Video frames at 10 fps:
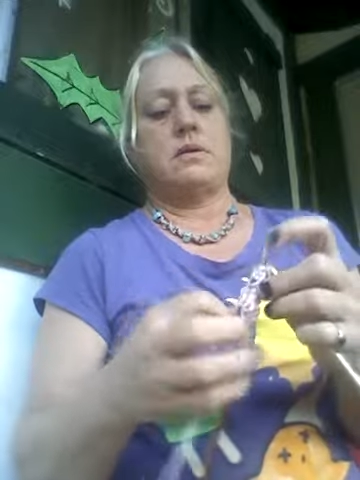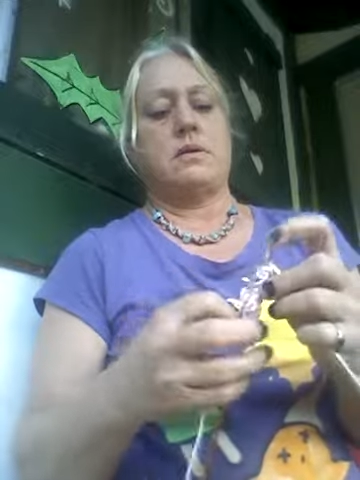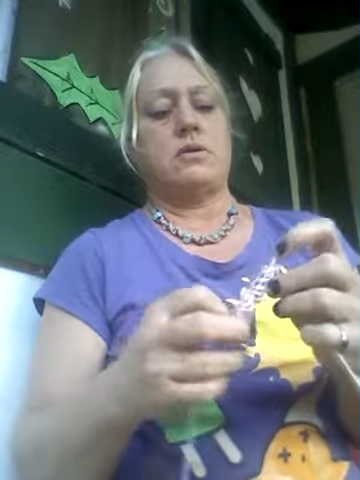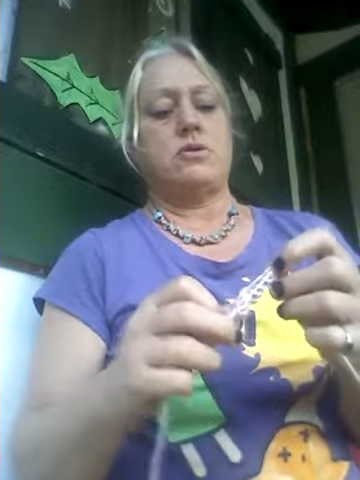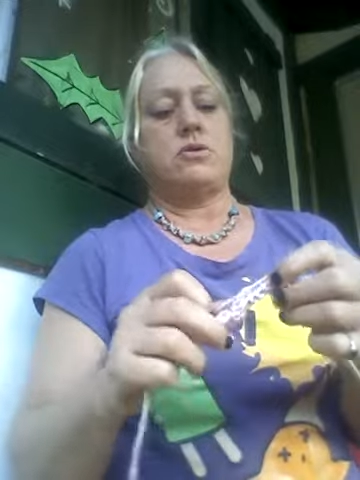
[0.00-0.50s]

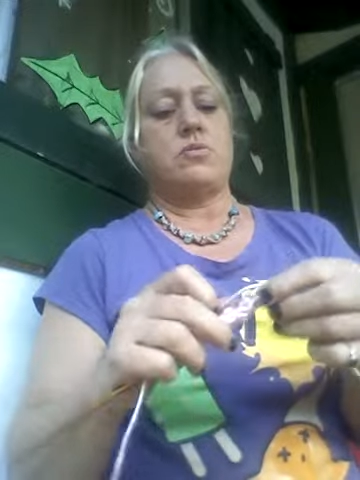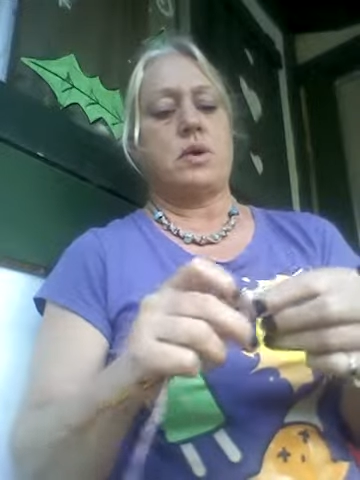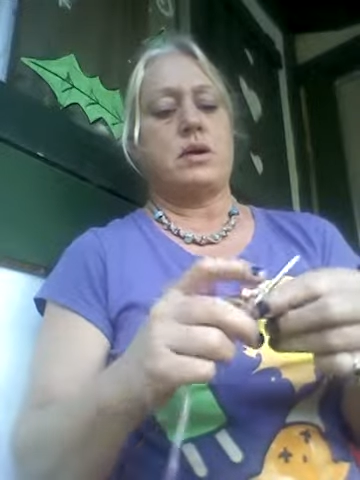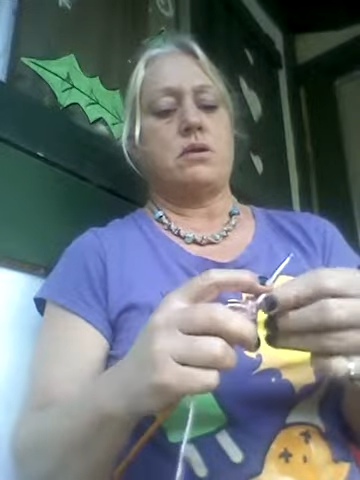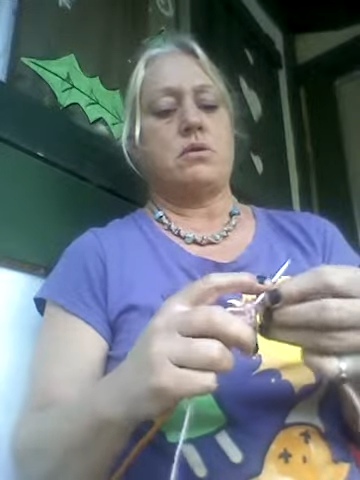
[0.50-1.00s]
And you can
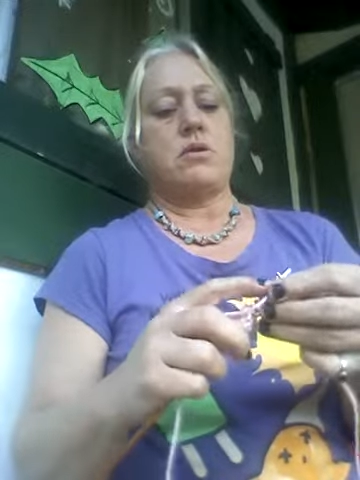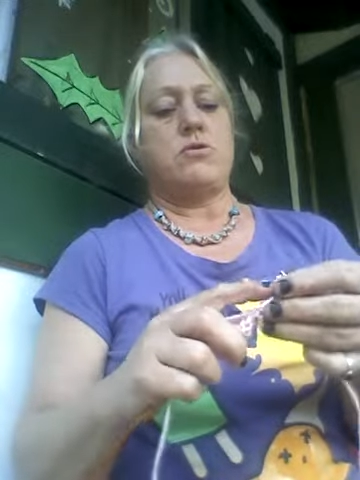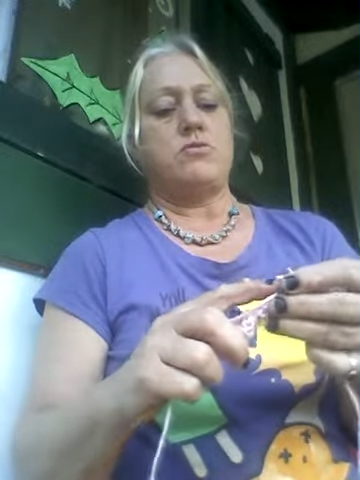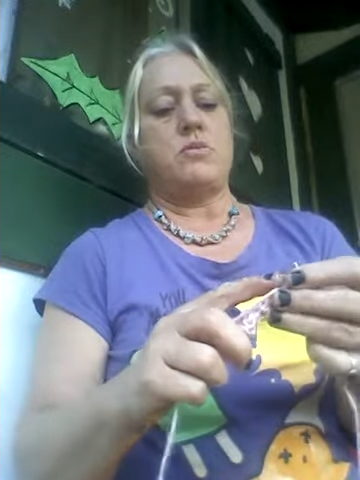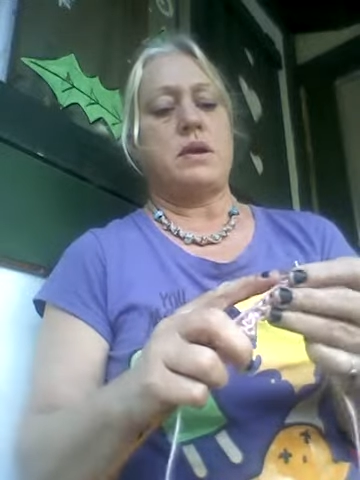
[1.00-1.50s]
make your
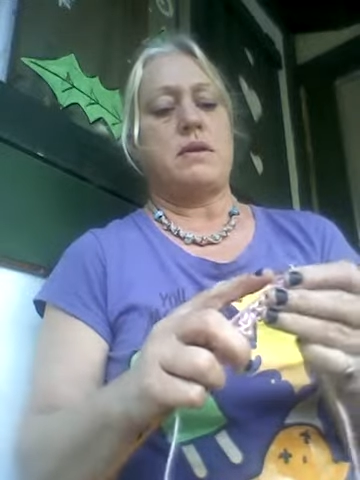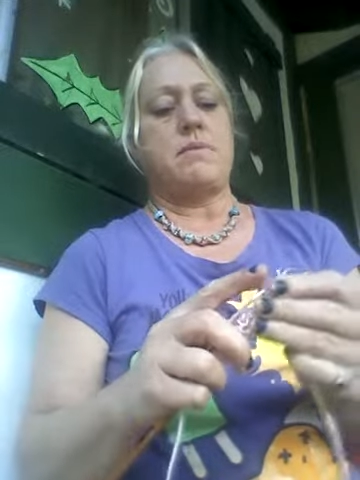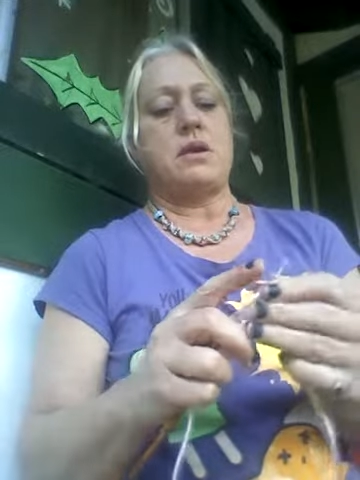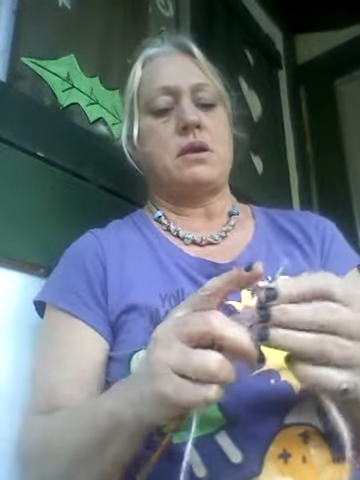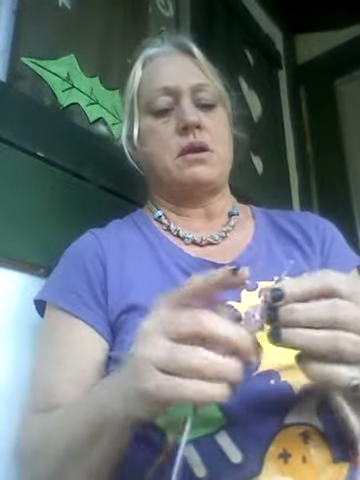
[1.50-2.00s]
own
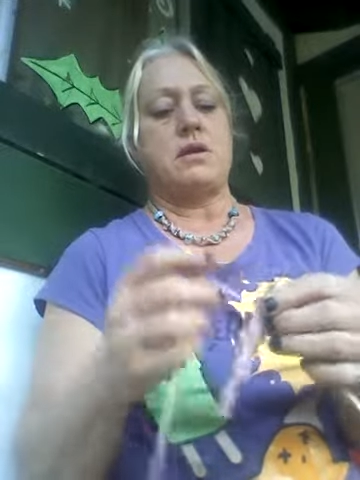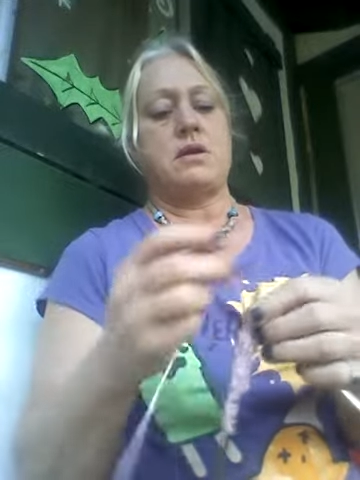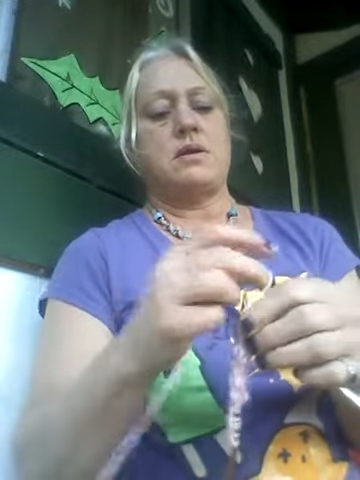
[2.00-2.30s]
baby